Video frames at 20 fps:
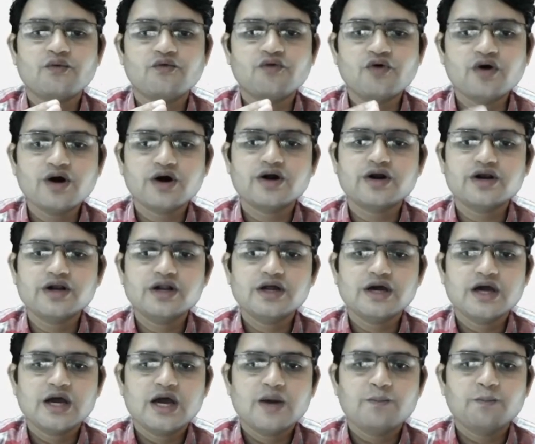word
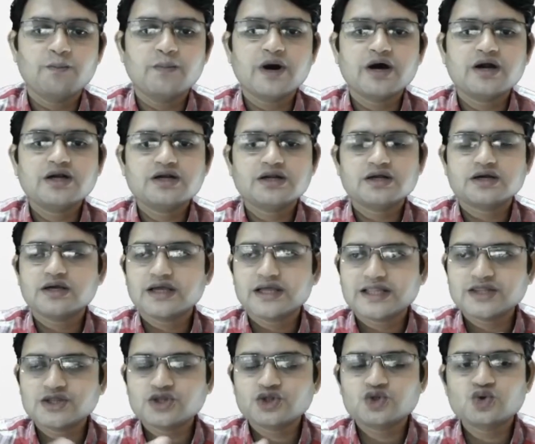but
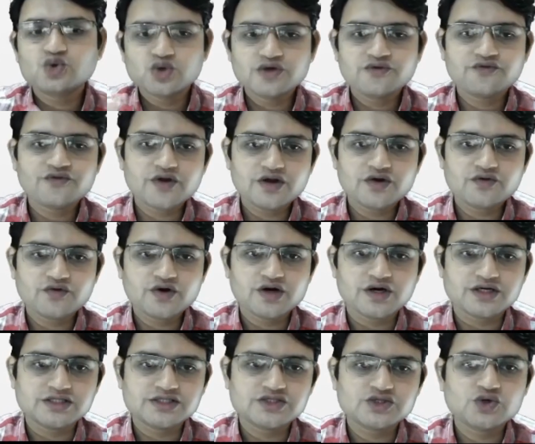two different
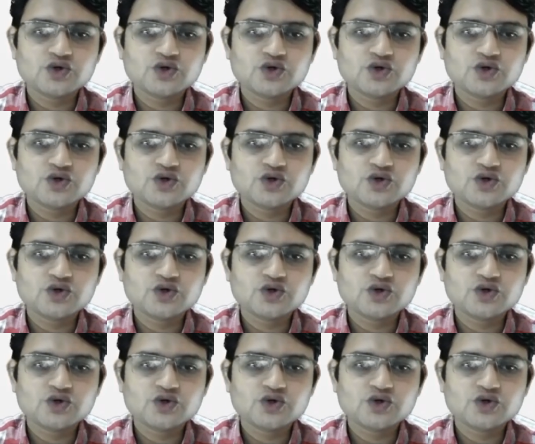words,